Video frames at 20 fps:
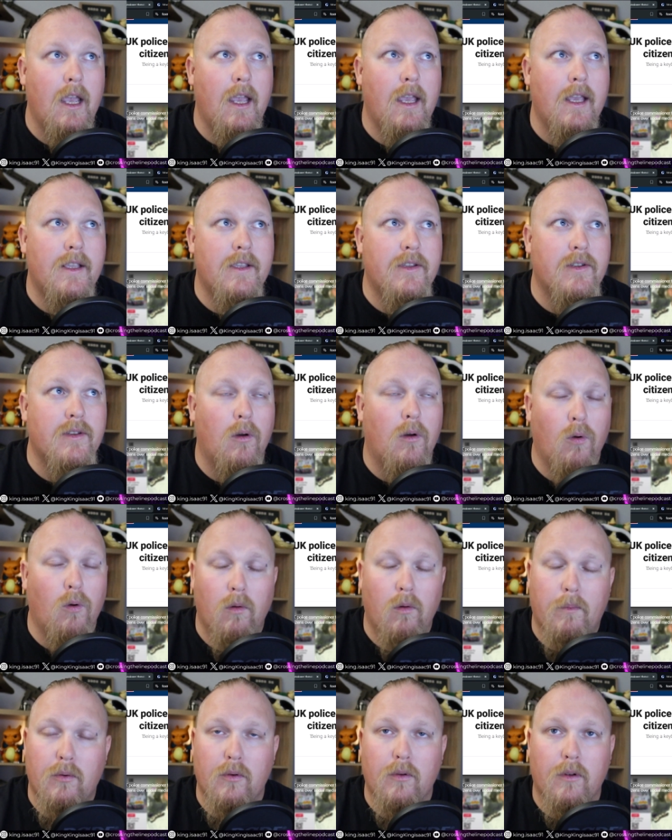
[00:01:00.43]
it's
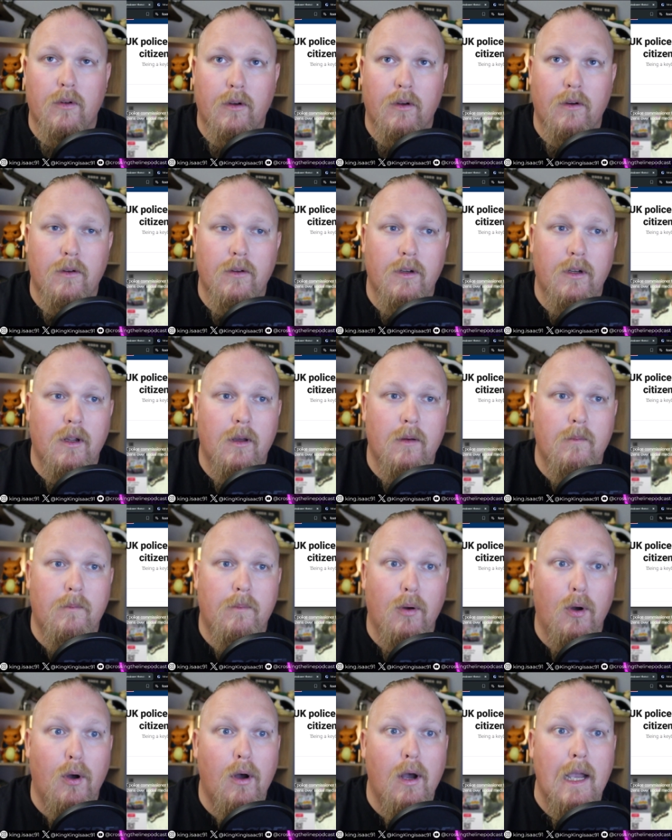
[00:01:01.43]
all brought on
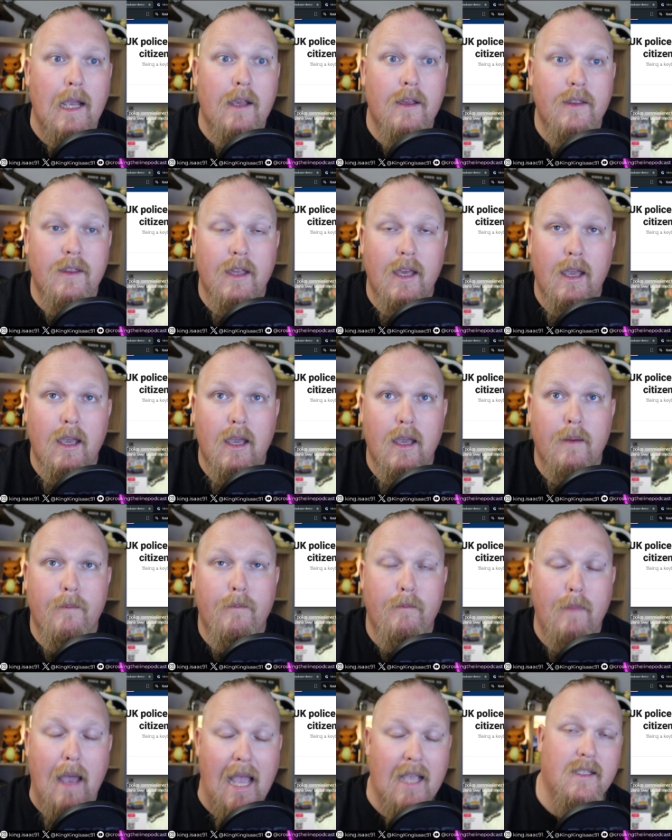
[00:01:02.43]
by their
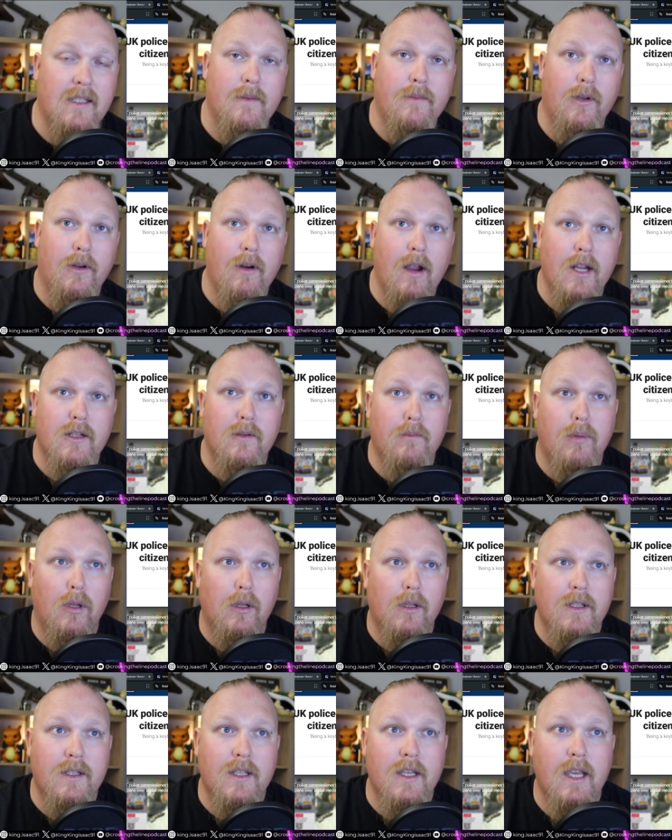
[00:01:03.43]
mass immigration
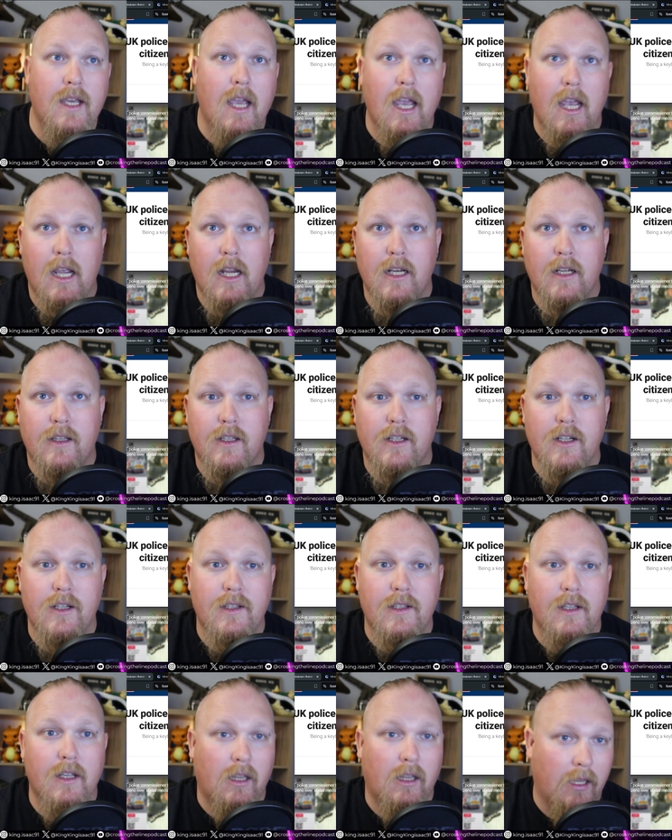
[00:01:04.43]
policy and
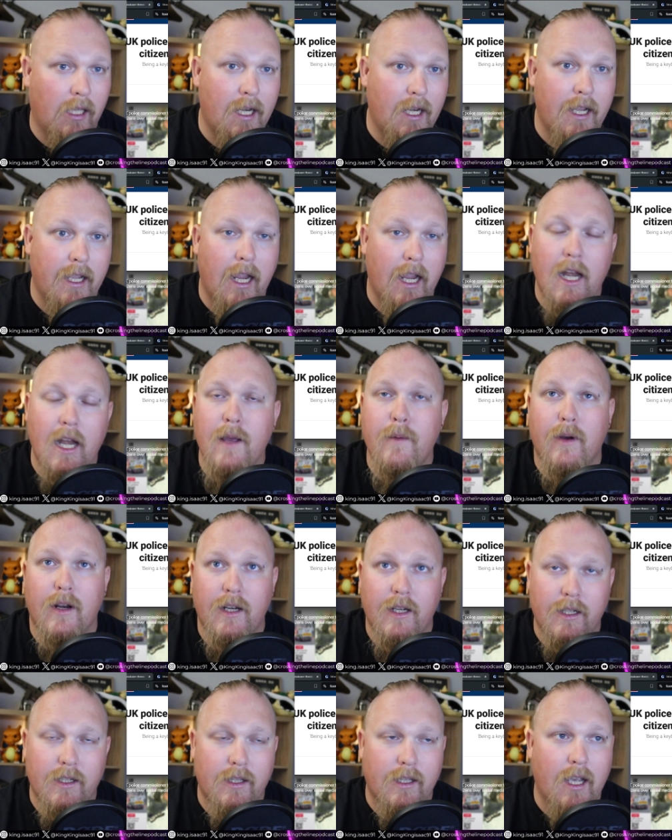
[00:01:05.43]
just letting
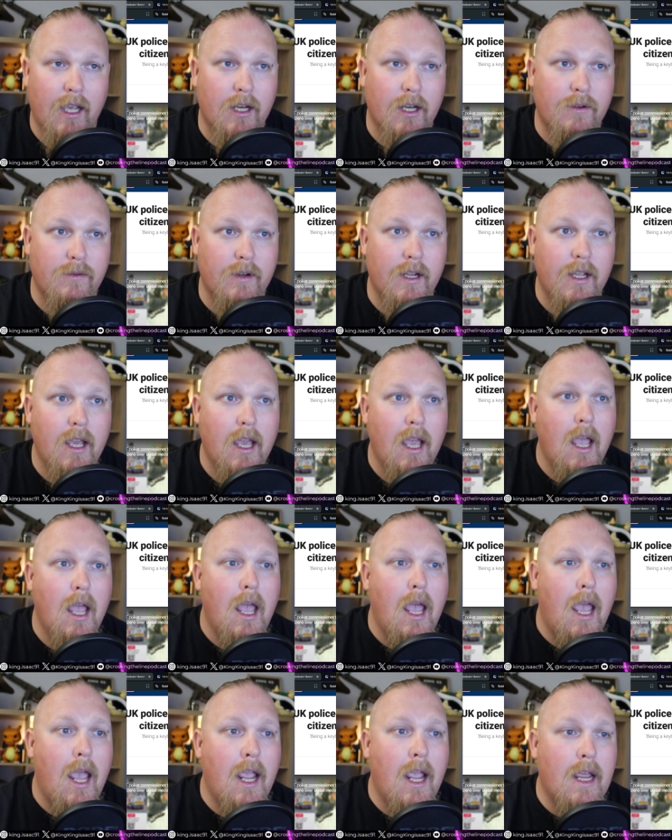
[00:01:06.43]
anyone into the country
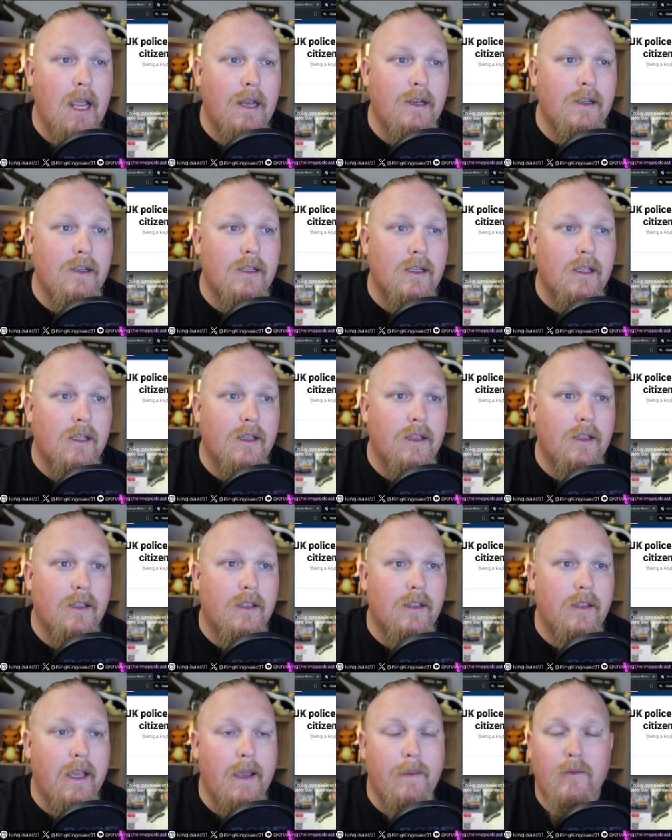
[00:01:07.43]
and
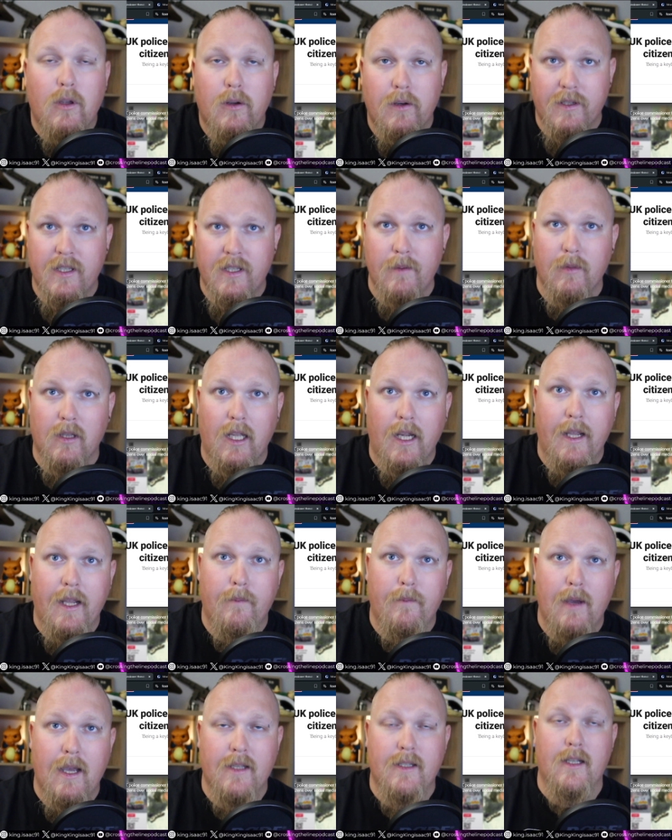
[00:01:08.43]
them not
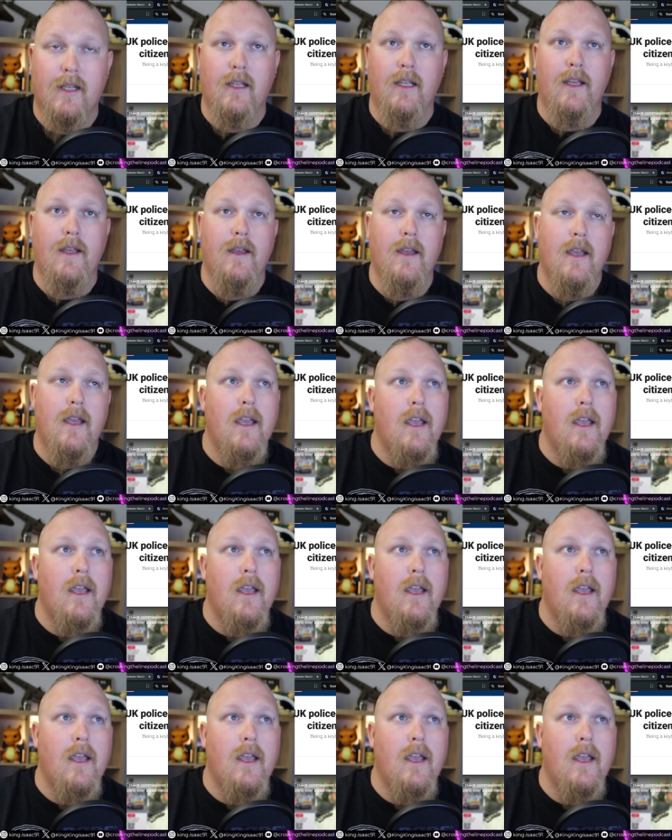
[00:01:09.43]
assimilating, basically.